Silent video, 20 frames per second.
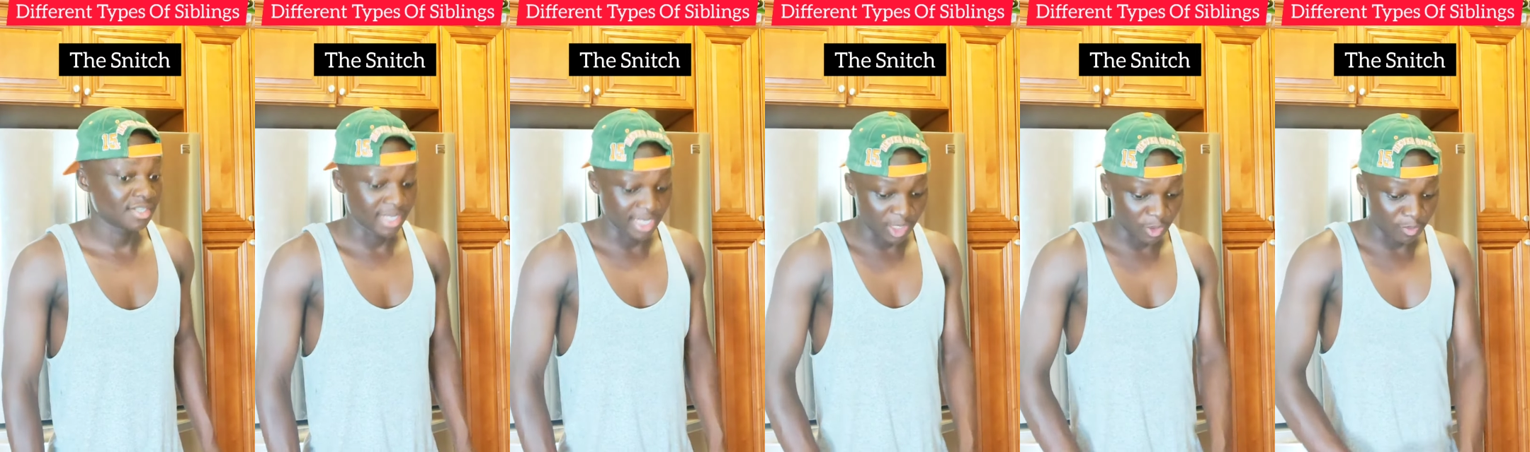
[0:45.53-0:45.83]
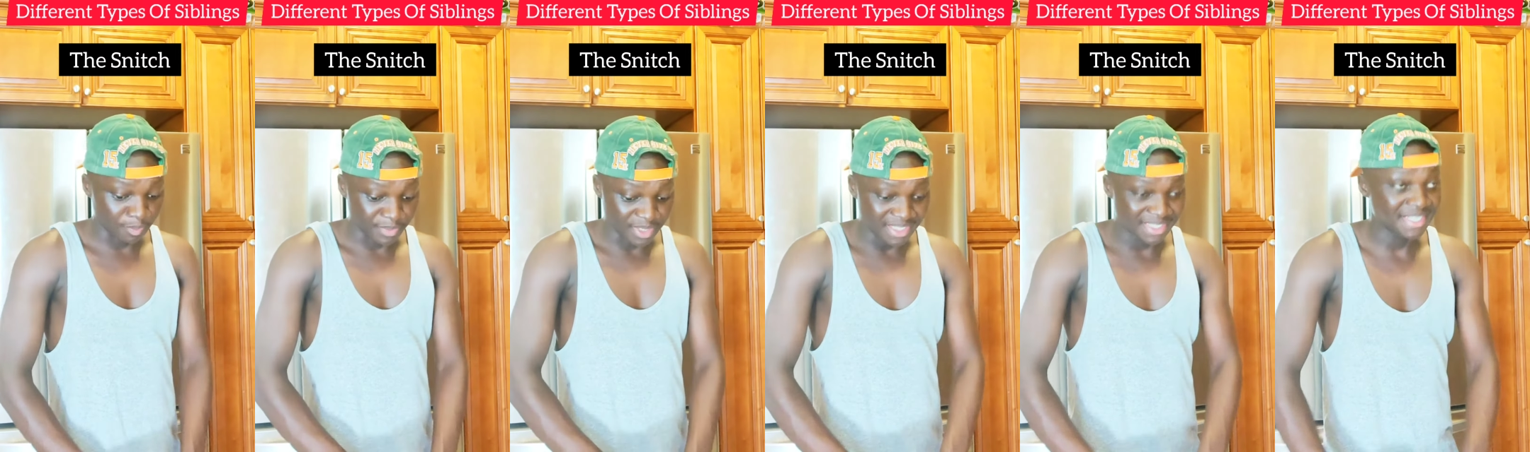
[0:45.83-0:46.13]
to
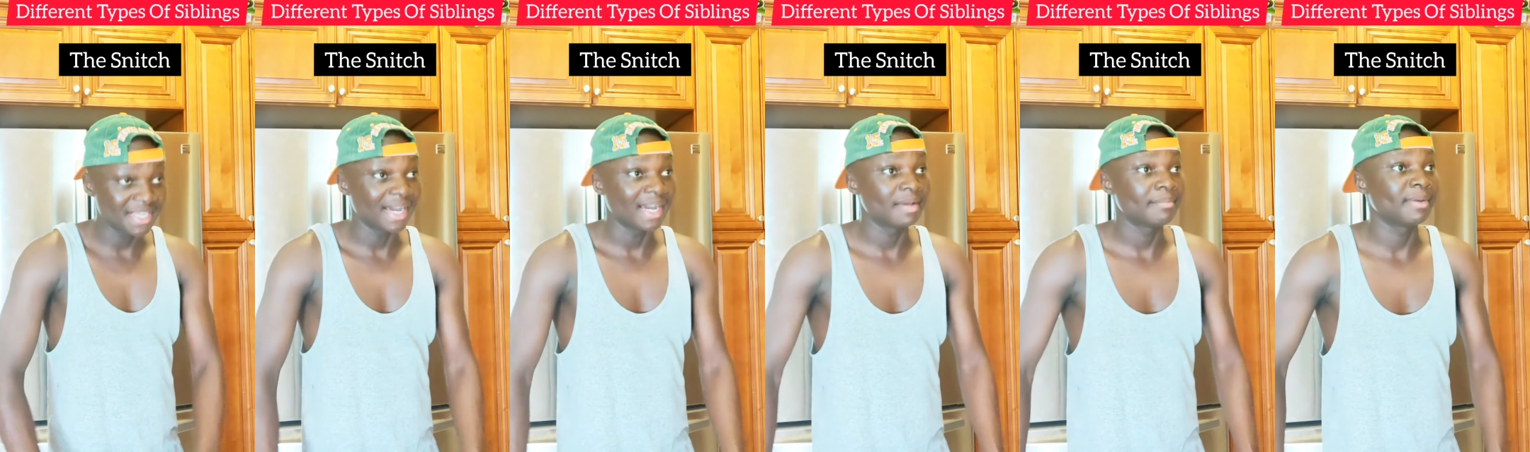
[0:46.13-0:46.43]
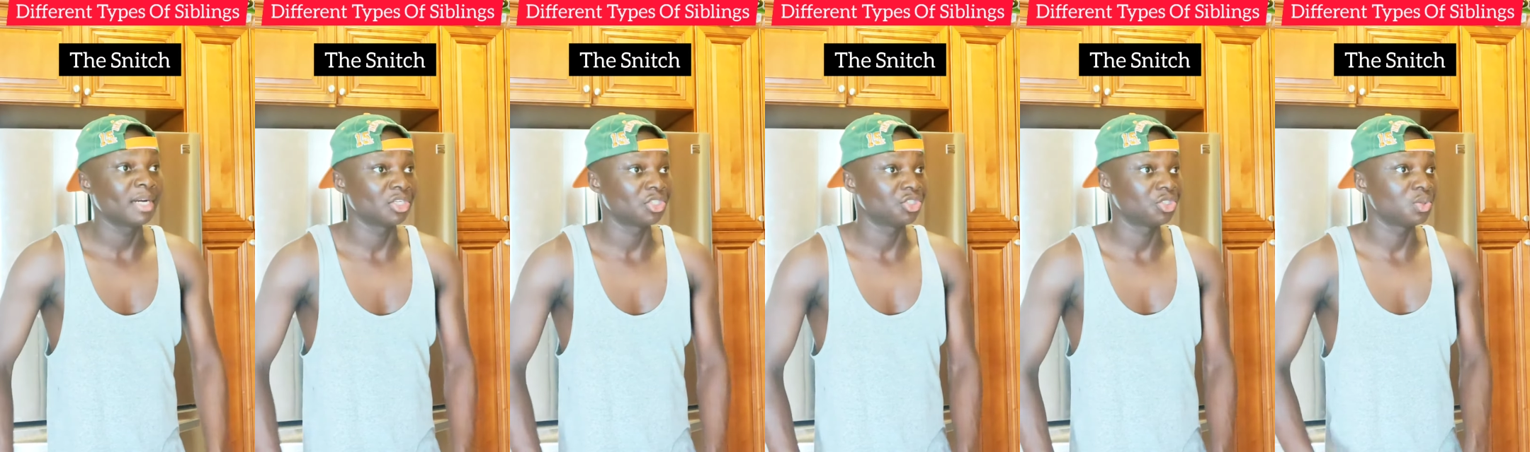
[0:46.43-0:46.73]
help me tie
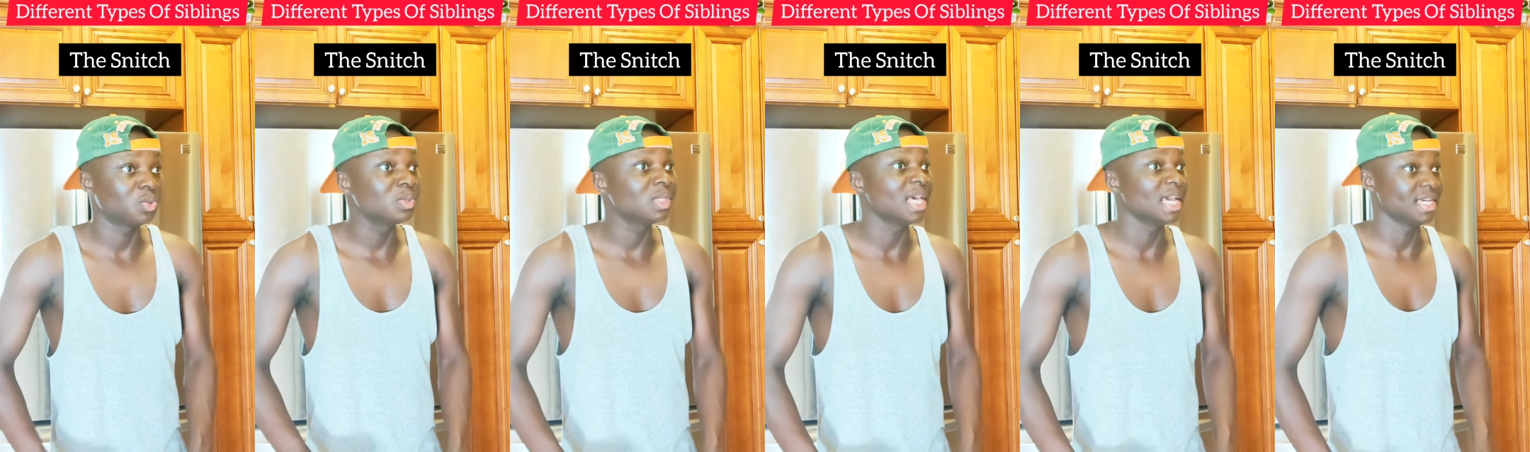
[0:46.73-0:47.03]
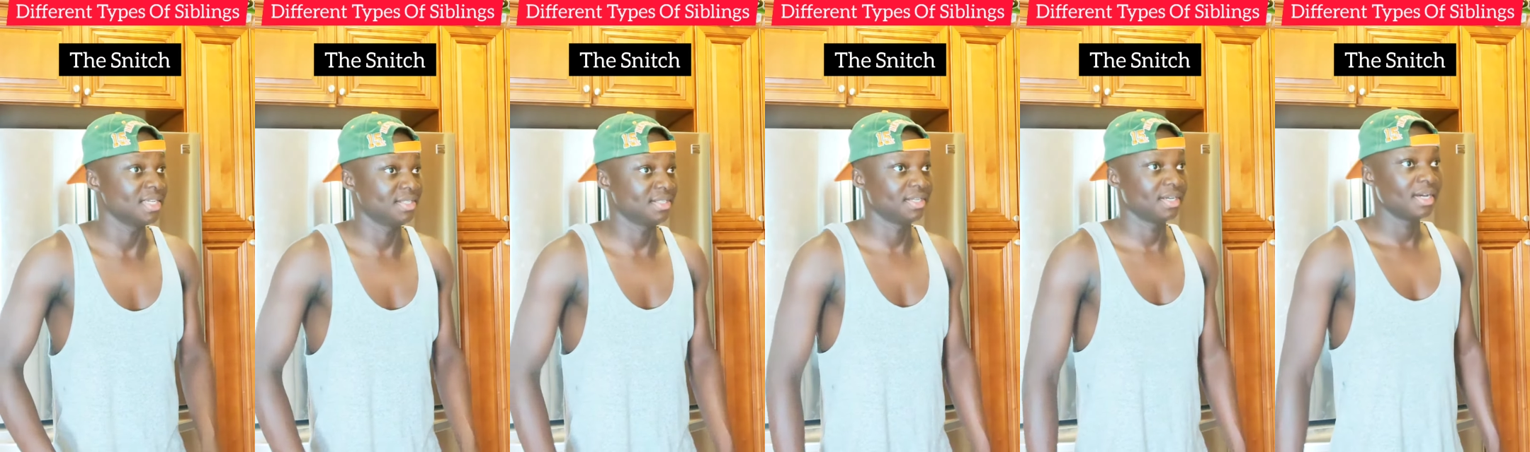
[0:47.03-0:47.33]
my
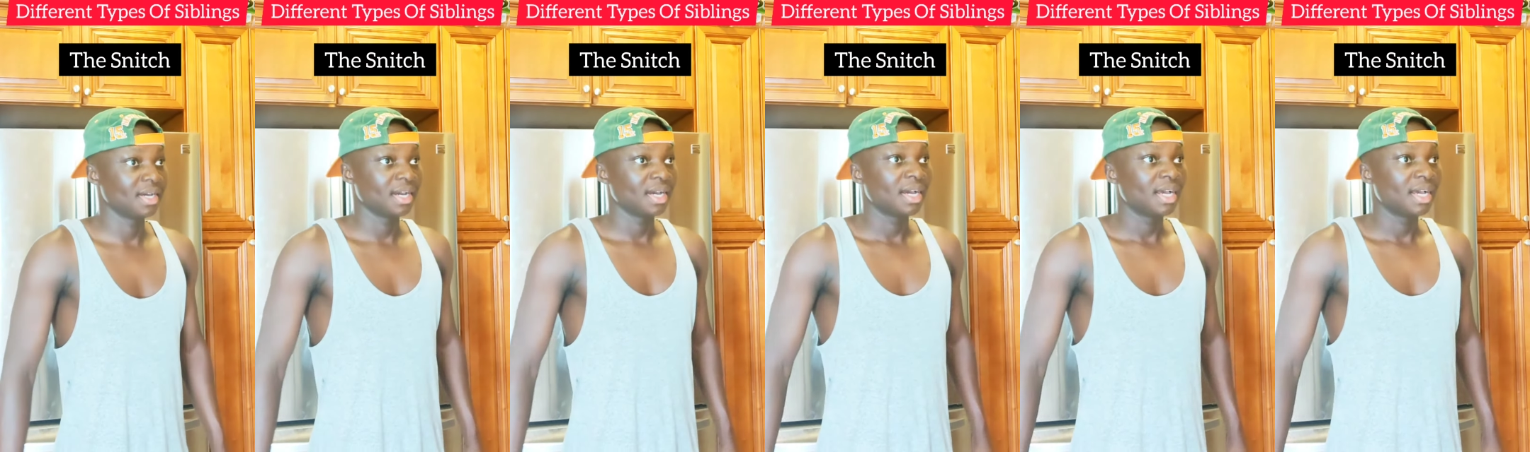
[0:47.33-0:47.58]
shoelace.